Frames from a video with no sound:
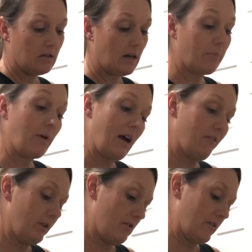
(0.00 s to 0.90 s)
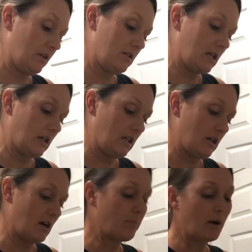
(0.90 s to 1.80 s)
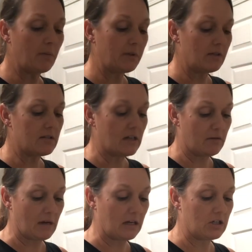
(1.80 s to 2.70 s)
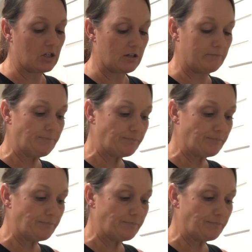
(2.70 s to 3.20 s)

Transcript: I don't know if I'd use it in here. I'd probably use it in my kitchen.